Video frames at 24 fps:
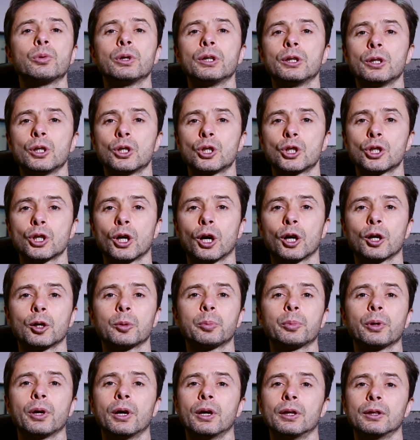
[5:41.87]
really
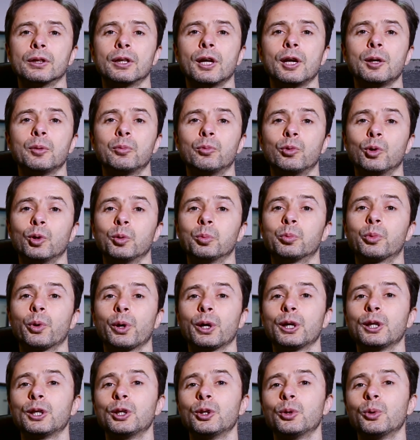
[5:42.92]
sharp and they will
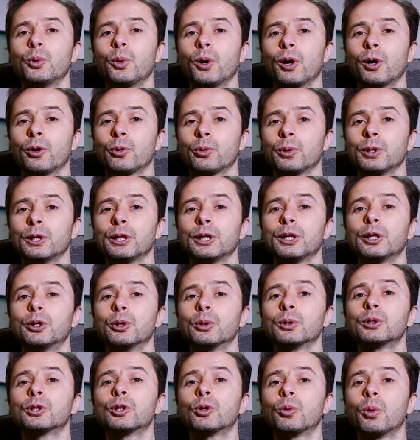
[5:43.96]
bring you a really
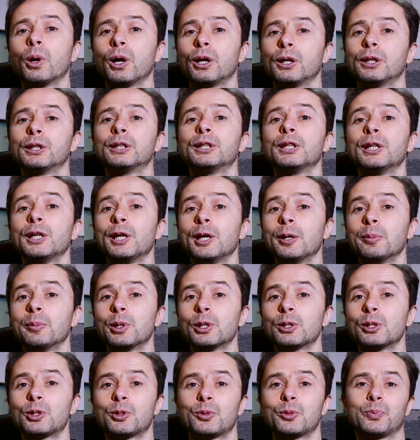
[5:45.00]
good quality
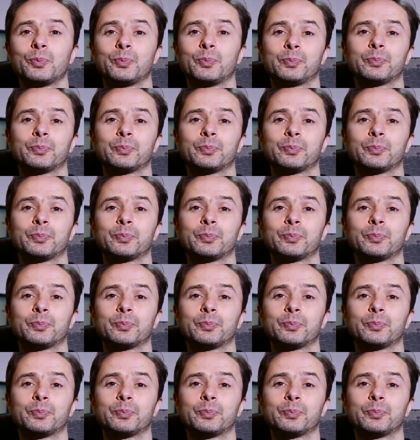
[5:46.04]
image.